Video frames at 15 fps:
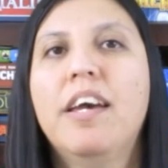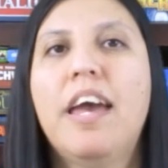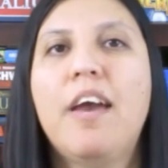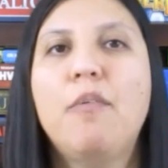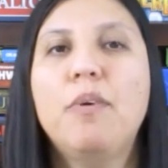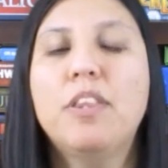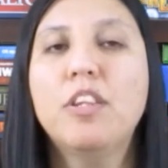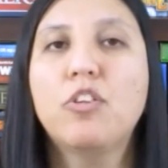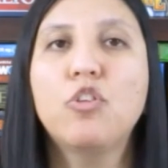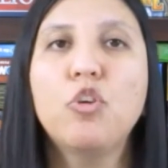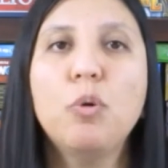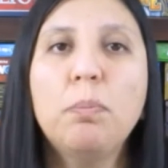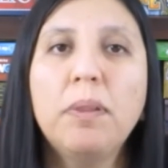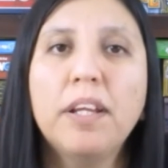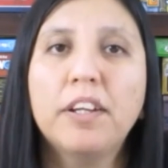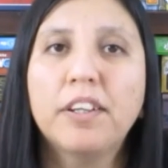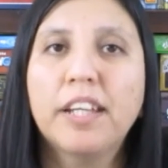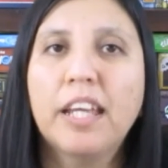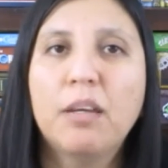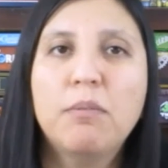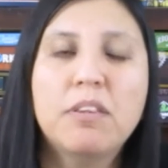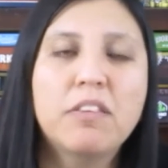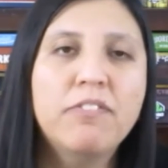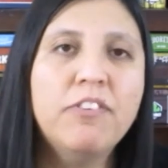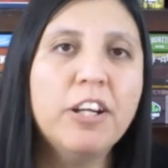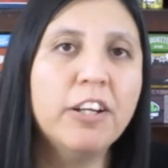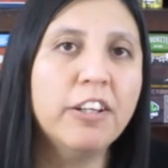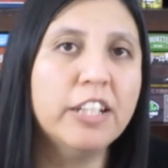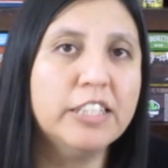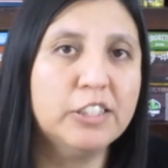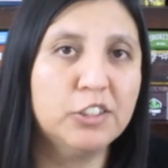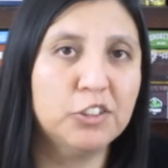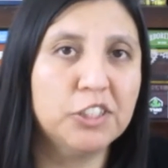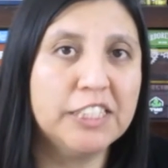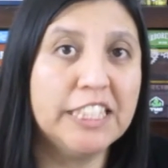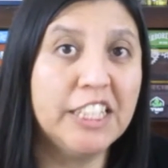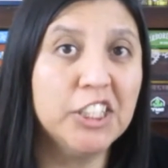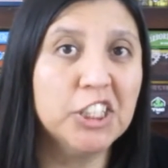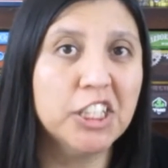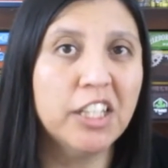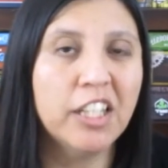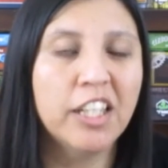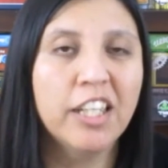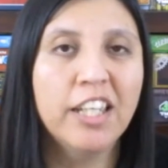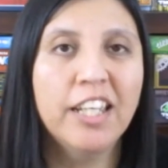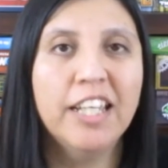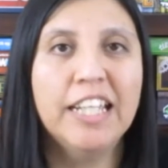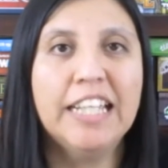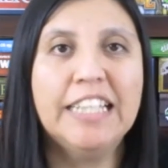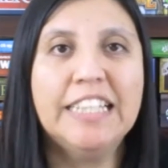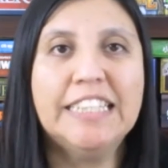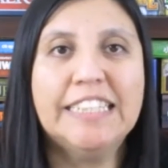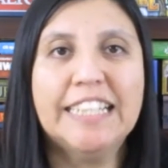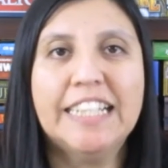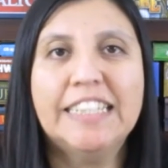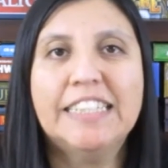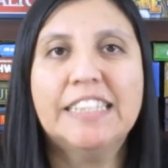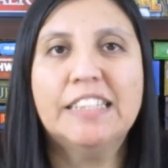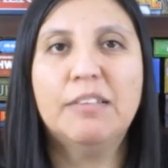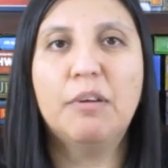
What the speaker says: and with a 2-player game it's very strategic in the sense